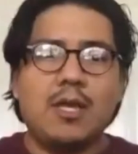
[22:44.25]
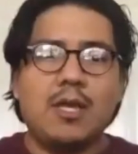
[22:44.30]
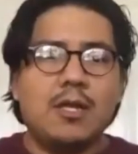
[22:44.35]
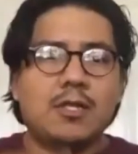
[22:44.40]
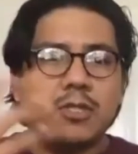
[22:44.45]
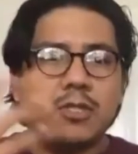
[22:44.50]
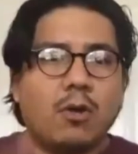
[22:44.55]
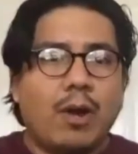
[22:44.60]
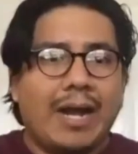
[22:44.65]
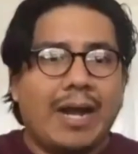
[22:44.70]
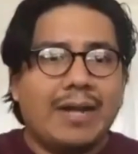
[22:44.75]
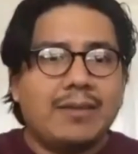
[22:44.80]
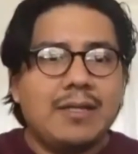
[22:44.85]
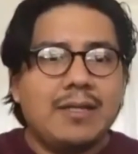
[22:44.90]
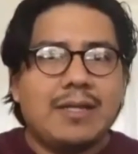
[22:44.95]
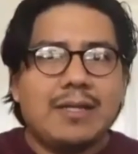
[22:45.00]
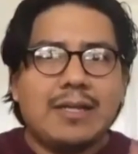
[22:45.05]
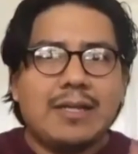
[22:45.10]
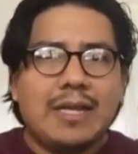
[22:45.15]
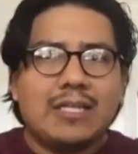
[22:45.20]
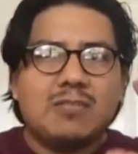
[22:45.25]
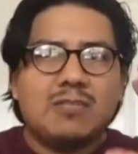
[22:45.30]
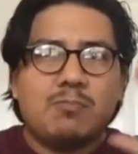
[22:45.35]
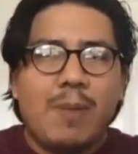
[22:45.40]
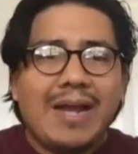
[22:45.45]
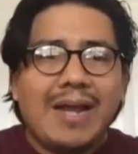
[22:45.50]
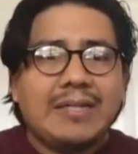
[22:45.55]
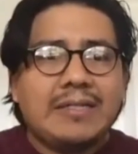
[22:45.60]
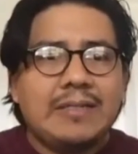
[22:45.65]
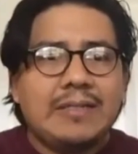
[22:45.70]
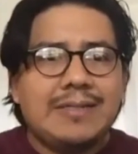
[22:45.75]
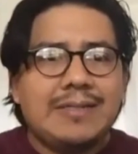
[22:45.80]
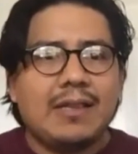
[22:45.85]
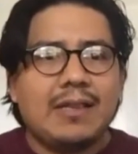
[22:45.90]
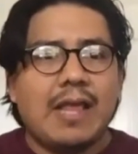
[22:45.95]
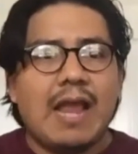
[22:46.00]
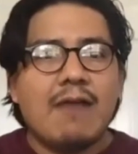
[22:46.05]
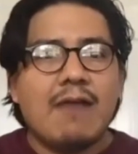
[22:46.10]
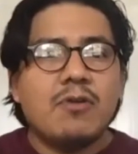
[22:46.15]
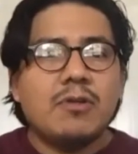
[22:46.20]
So I think expecting
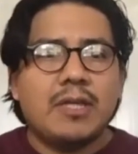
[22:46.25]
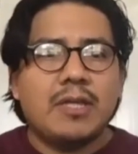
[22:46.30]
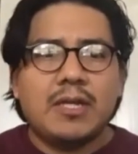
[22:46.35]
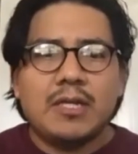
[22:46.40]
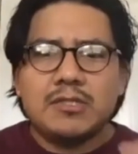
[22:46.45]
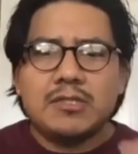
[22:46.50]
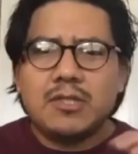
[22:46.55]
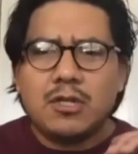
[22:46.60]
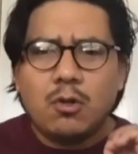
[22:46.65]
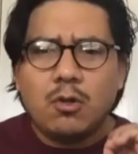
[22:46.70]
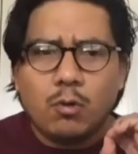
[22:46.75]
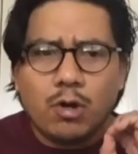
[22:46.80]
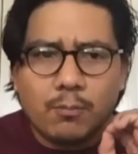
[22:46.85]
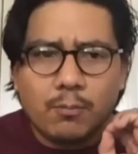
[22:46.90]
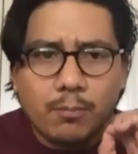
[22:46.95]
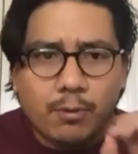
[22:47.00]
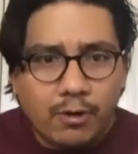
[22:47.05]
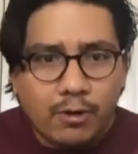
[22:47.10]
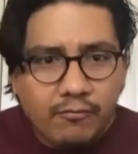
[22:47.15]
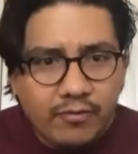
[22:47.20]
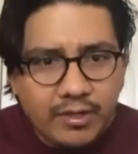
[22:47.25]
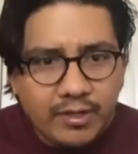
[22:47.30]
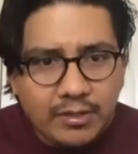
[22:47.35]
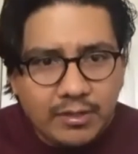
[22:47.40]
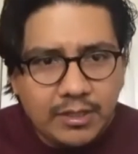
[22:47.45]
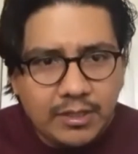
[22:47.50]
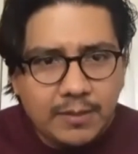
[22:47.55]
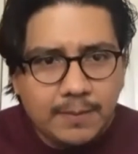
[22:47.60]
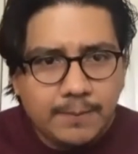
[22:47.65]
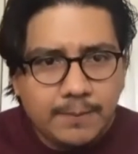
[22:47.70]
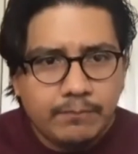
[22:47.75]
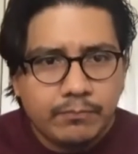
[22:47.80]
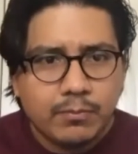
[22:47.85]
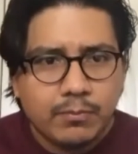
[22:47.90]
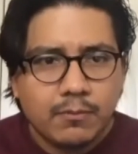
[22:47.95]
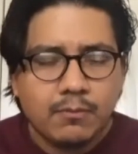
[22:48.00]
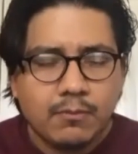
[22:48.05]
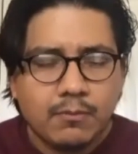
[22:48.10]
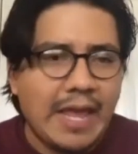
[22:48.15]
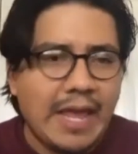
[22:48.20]
that everything is going to work perfectly,
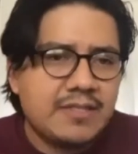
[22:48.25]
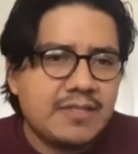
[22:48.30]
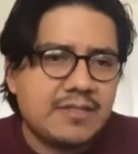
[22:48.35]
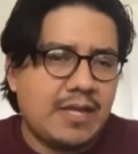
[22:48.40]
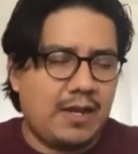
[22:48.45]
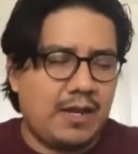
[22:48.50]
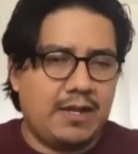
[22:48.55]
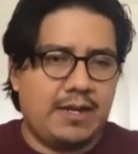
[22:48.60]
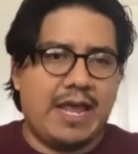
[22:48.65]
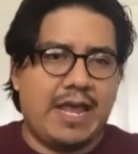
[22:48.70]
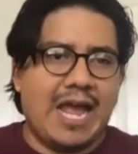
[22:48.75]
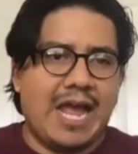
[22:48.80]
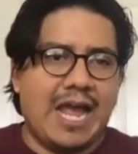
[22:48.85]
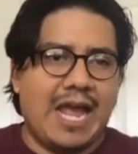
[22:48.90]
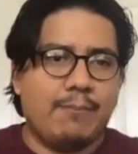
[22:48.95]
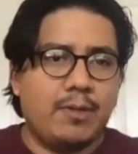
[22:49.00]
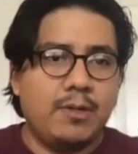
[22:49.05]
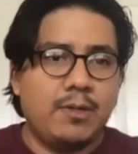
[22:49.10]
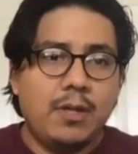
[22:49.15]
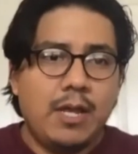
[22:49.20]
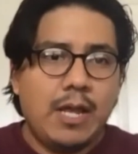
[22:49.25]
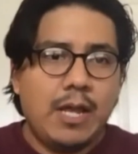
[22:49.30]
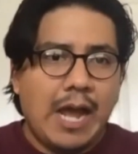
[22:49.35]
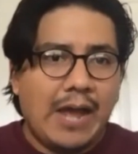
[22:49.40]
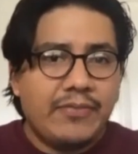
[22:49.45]
that's not going to happen.